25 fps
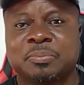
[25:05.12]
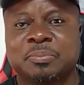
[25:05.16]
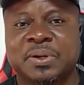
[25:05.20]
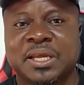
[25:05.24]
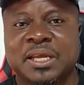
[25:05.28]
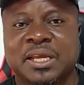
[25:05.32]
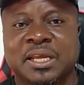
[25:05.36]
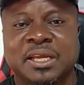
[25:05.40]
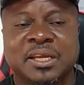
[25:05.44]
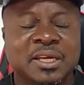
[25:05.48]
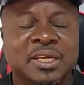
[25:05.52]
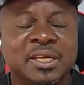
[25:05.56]
to
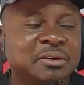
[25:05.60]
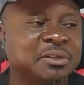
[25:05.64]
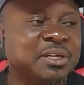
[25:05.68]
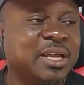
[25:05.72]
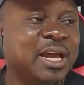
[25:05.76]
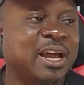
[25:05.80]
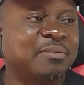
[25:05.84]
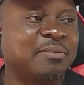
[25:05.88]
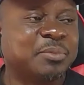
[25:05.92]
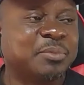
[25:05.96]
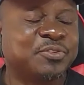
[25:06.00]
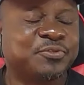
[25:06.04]
play. We
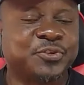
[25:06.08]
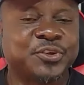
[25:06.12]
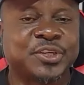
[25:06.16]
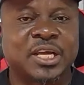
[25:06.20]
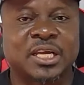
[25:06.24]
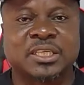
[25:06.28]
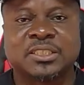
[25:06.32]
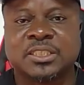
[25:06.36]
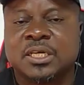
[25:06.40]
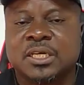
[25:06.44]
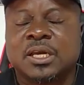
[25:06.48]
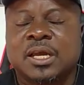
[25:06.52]
don't have
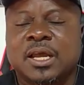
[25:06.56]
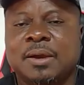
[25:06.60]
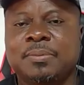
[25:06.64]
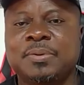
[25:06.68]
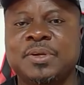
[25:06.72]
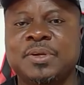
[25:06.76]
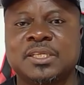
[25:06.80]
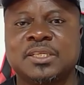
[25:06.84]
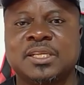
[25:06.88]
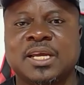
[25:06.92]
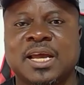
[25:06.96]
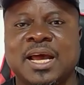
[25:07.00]
midfielders. I
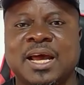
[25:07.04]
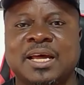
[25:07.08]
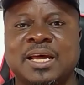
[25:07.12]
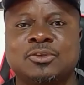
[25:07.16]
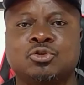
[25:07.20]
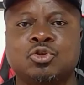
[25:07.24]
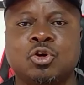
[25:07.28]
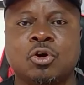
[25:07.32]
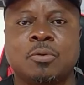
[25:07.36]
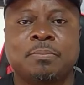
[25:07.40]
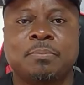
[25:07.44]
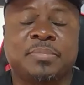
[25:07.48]
mean,
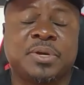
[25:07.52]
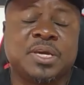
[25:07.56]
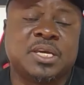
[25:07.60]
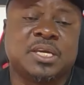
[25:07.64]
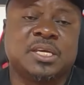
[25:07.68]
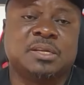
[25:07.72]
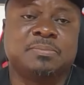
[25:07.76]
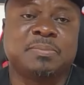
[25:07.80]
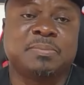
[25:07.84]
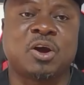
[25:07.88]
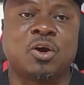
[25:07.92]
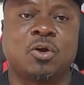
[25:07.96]
to
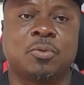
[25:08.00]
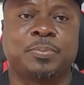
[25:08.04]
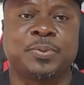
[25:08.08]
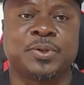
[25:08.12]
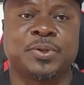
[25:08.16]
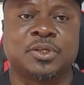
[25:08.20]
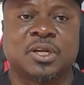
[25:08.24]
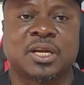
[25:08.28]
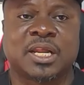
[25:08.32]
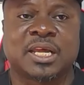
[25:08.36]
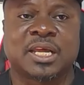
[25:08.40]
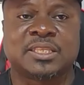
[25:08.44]
me, my
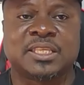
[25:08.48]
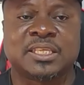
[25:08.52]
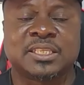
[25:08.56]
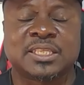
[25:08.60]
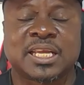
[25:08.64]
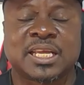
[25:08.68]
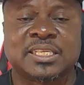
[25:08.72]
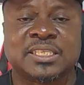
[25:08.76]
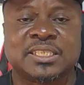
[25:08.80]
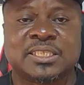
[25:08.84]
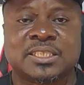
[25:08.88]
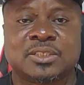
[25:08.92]
opinion, I think
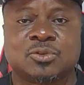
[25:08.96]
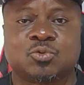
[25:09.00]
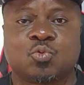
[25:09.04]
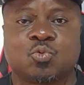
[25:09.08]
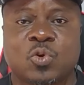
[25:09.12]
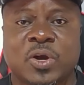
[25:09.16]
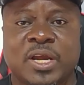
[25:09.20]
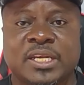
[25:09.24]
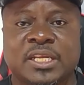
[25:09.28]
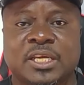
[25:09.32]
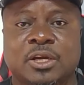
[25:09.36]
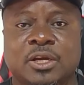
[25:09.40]
that this is
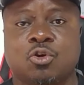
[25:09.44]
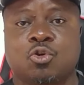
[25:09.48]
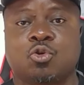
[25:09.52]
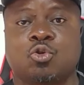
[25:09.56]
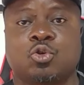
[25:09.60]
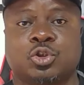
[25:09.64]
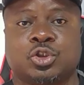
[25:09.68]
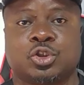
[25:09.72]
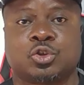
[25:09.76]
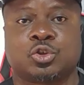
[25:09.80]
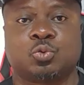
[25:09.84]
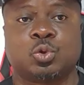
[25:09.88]
when a
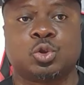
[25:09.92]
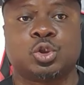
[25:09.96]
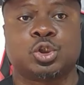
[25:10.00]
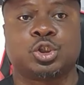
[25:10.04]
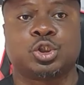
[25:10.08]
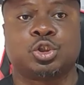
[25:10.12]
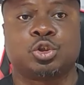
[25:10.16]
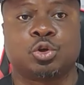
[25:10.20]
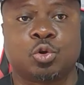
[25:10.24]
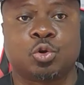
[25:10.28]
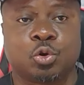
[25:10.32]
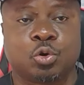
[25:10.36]
coach will
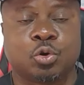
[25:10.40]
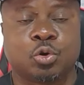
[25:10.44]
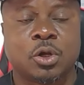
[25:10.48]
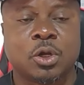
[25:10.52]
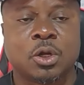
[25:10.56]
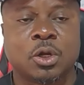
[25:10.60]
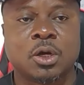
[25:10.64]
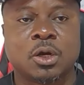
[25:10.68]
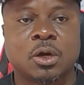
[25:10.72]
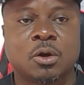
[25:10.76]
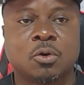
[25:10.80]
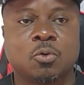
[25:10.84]
show
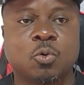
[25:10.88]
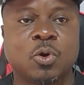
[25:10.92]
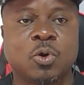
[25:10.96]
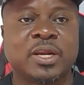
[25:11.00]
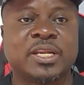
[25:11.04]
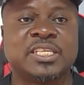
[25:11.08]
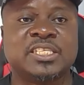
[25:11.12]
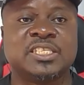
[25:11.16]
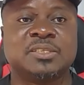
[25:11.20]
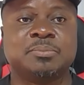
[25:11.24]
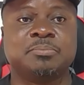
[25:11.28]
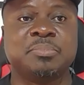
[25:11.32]

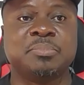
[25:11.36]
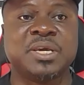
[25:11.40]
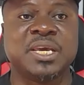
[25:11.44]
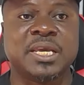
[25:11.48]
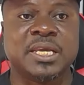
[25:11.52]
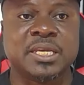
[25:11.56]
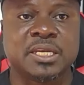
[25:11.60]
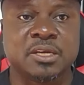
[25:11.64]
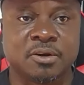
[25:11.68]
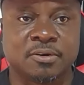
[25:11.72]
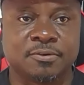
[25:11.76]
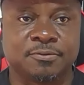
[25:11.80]
what he's
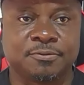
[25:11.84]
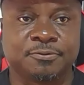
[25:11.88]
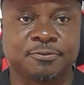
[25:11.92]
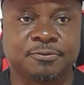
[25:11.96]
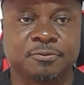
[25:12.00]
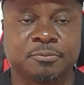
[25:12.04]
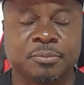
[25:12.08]
made of.